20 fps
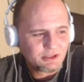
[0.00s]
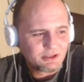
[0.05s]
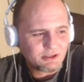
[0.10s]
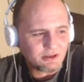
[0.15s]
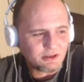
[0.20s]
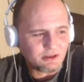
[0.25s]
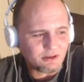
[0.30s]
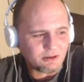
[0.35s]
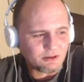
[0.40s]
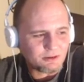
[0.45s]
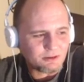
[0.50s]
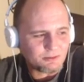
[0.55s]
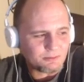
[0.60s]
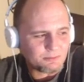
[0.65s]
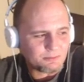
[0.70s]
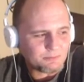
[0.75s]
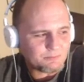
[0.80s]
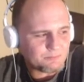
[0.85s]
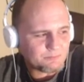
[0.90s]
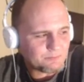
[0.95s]
On
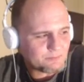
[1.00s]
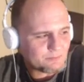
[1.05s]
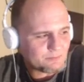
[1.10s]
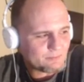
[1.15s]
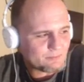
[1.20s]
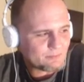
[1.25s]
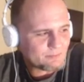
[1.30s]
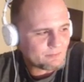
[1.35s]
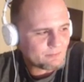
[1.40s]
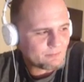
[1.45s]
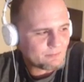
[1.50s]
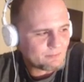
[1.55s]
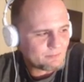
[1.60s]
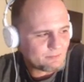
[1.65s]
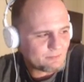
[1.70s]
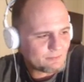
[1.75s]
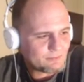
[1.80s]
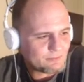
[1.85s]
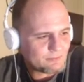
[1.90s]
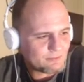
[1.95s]
both sides, I
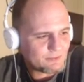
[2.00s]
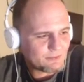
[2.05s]
will agree.